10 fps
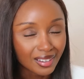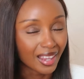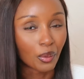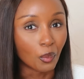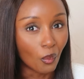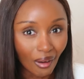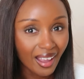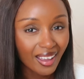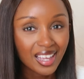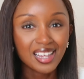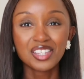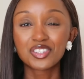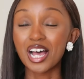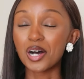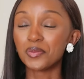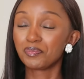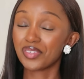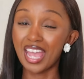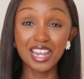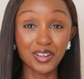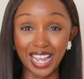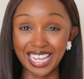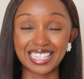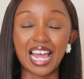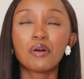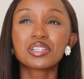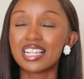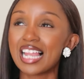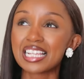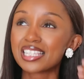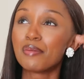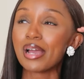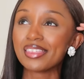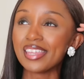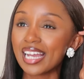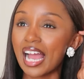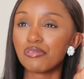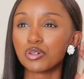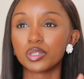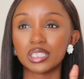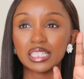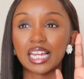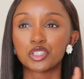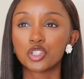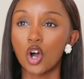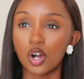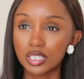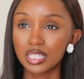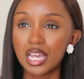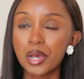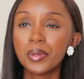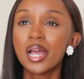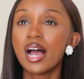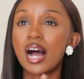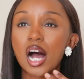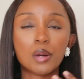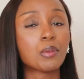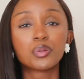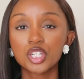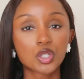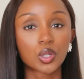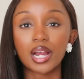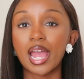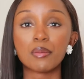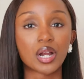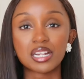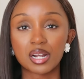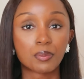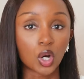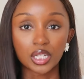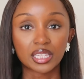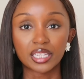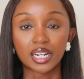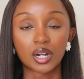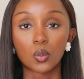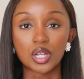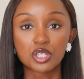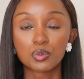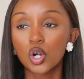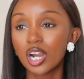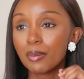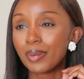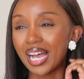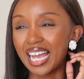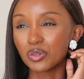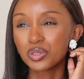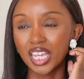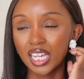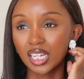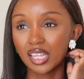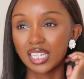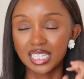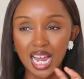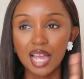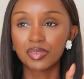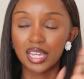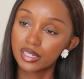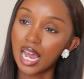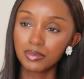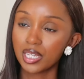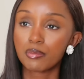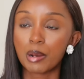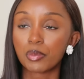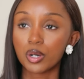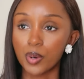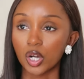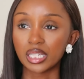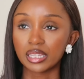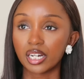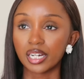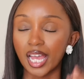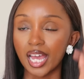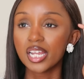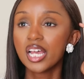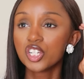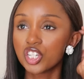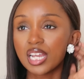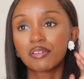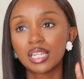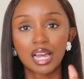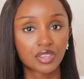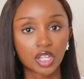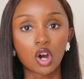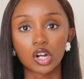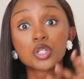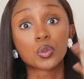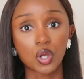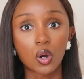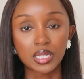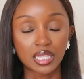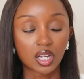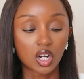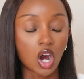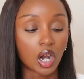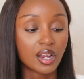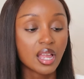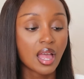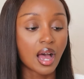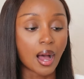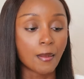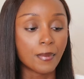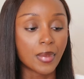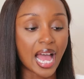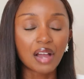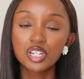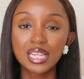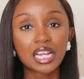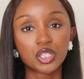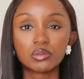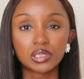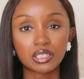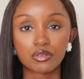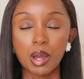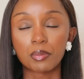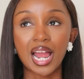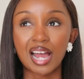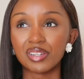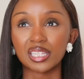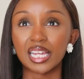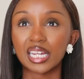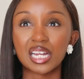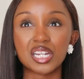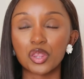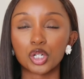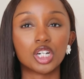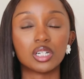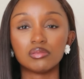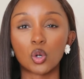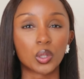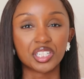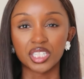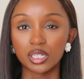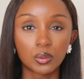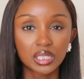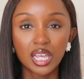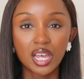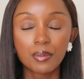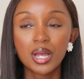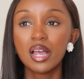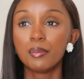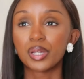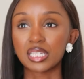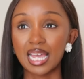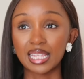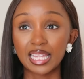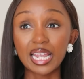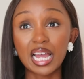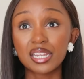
Like, what? So anyways, that was the last time I think I ever really like talked to him. I'm pretty sure Amber ended up parking there once more, but I don't think the times I remember her parking there again, she never left the car. She was always in the car. After that, I don't really remember having like another ordeal with him because I think I